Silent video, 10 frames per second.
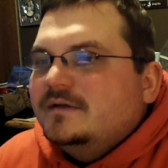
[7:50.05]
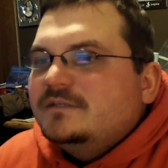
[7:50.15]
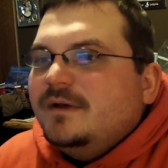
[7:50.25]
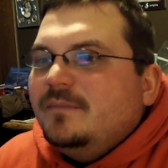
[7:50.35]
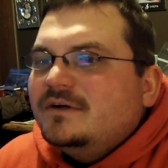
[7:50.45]

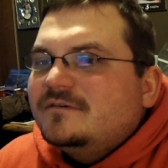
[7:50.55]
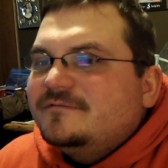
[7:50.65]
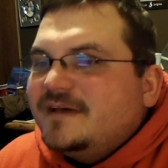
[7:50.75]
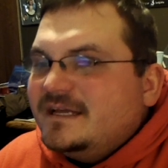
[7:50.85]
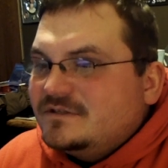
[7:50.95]
Spellbook of
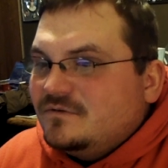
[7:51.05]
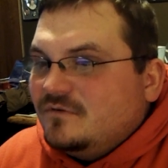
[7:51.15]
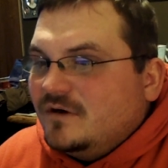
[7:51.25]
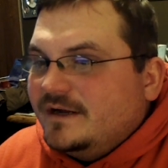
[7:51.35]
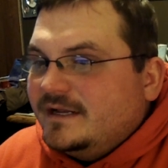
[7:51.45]
Fate to
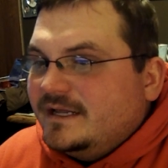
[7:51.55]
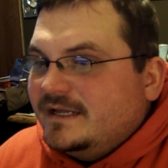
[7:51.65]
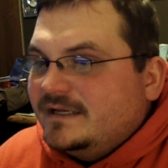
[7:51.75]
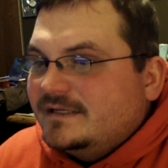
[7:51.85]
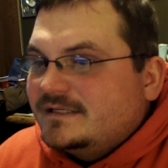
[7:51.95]
1
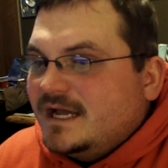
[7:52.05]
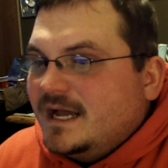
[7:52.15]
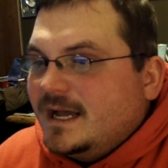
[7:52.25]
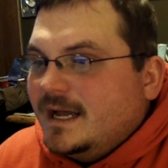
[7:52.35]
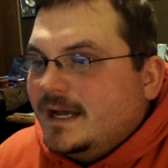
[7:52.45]

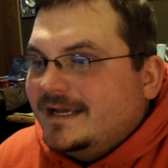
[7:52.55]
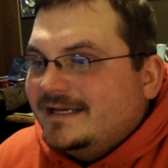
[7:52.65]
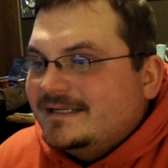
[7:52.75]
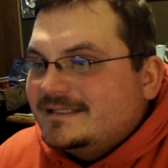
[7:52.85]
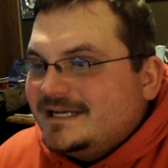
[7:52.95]

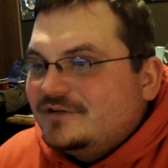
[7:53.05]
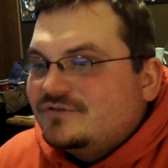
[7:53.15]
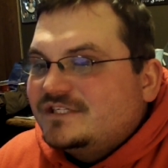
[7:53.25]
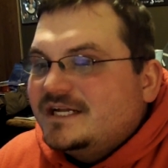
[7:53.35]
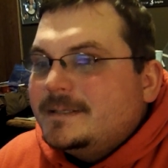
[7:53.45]
is
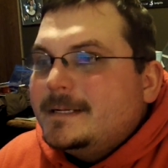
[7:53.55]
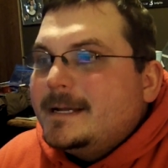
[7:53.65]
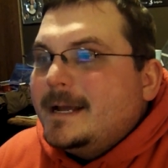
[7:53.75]
interesting,